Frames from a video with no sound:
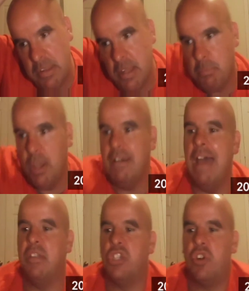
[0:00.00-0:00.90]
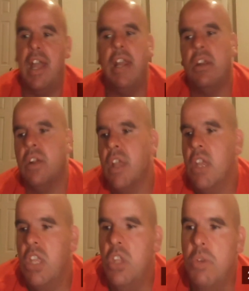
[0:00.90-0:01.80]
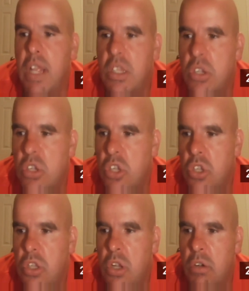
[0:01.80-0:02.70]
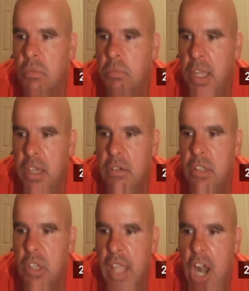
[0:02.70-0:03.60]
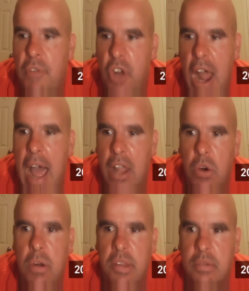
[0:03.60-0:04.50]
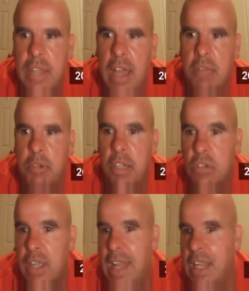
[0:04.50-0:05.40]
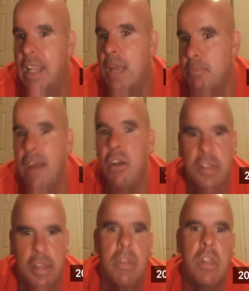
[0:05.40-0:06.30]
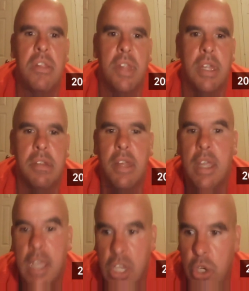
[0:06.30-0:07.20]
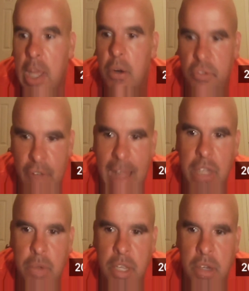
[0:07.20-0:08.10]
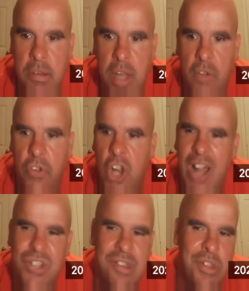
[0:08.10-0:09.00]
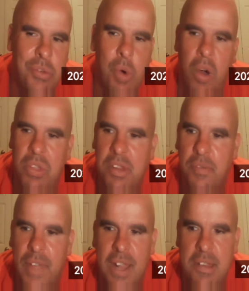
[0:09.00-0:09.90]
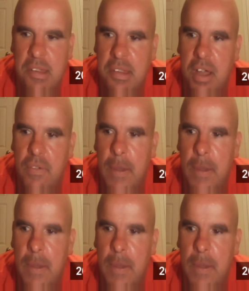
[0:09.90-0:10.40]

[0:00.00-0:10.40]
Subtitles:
it? But as a trainer, you need to, get off your high horse sometimes and be like, look, I need to get better at some of these things. And you got to evaluate yourself and not just do all this fancy stuff.